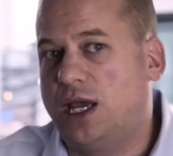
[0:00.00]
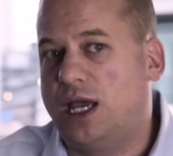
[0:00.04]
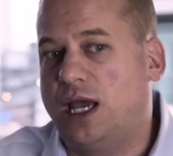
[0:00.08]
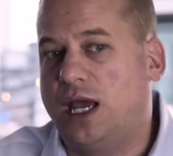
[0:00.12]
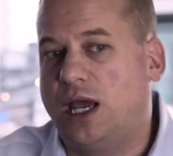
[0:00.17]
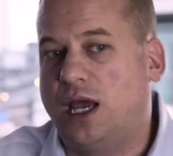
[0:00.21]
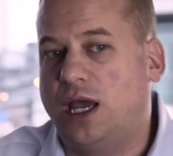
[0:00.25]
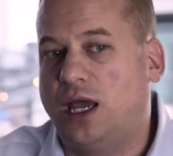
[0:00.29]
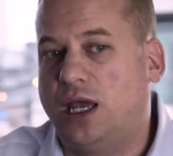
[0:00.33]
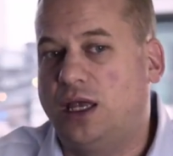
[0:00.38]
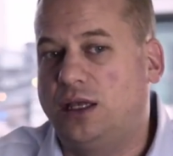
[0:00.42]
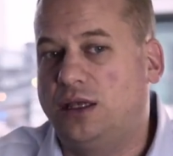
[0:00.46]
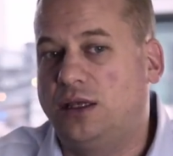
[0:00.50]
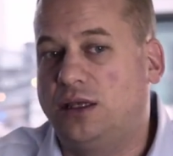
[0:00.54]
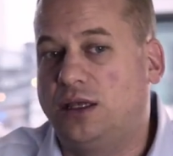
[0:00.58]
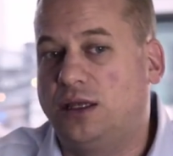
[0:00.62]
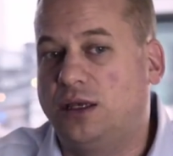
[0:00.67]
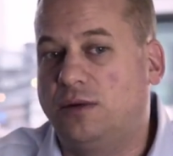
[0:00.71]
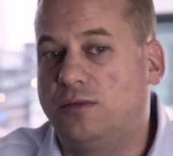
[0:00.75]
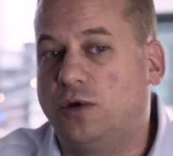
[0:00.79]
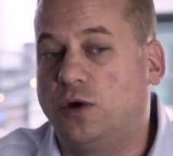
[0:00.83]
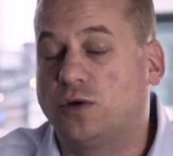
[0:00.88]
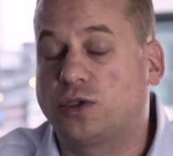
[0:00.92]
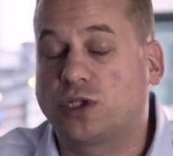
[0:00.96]
And
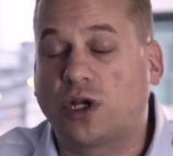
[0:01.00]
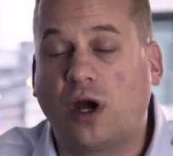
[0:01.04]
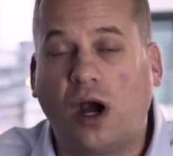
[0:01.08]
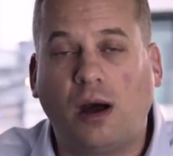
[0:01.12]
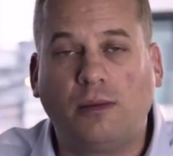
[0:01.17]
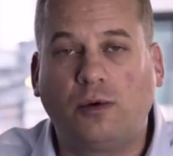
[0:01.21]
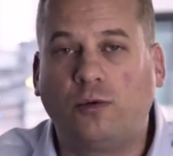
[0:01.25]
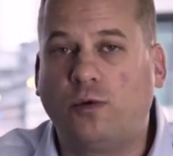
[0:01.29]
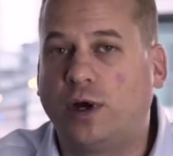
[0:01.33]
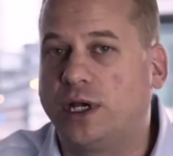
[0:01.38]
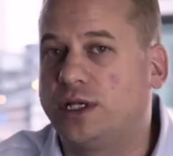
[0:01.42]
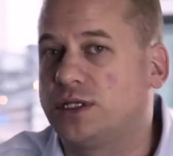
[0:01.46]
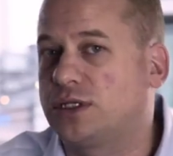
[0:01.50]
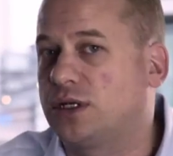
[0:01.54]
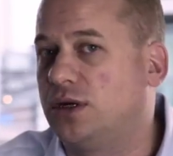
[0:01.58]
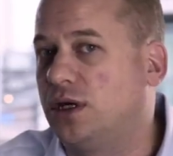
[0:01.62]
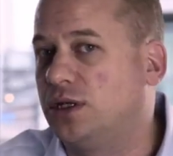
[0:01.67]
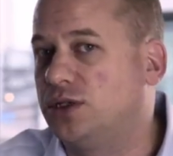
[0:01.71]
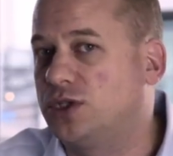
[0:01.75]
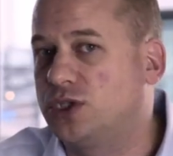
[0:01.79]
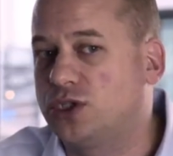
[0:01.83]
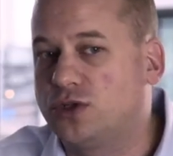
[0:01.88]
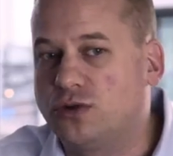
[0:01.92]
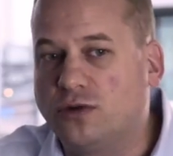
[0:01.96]
the most common one is
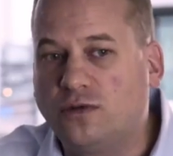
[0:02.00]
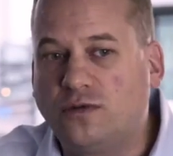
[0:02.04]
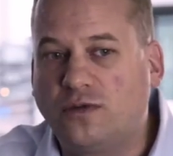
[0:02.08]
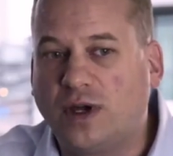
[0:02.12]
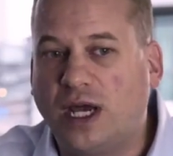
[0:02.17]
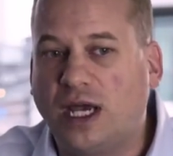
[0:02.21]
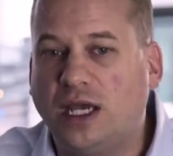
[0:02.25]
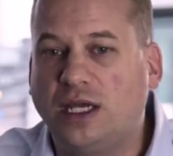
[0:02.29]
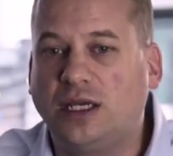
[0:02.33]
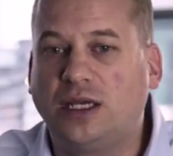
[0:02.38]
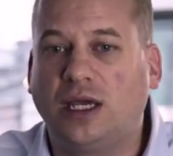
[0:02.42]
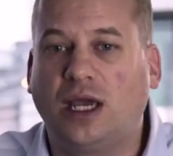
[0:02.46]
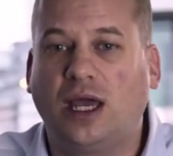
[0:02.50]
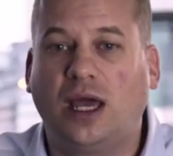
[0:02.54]
called struvite,